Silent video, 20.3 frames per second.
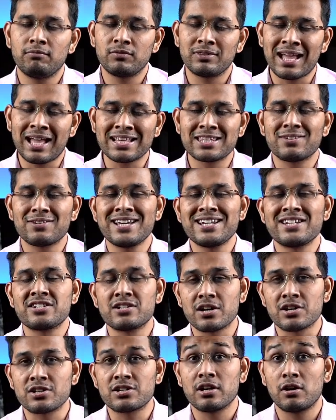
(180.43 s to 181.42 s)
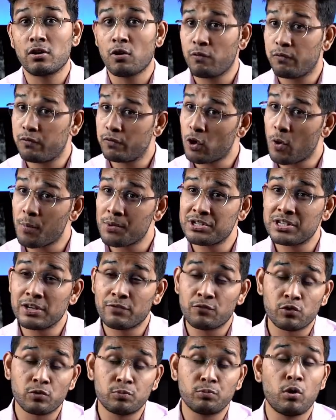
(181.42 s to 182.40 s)
that's why structure of domestic
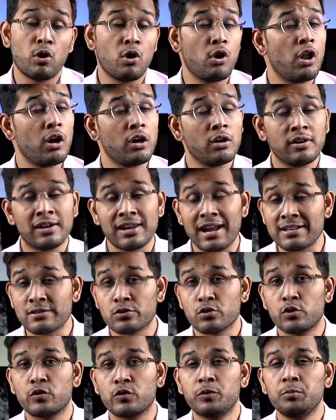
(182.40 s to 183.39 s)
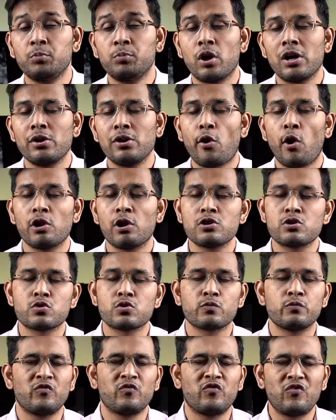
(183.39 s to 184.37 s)
football, grassroots football is
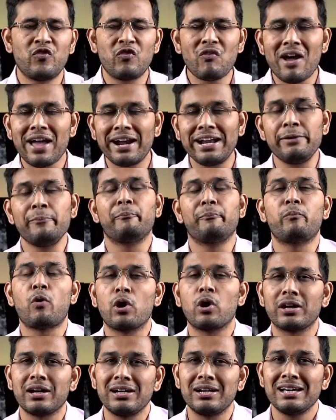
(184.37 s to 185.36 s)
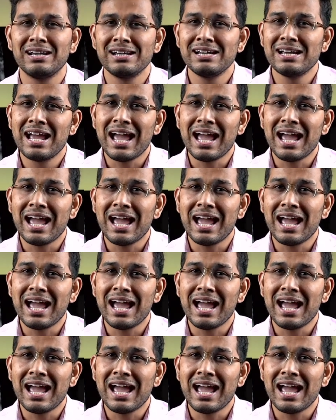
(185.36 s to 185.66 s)
also very important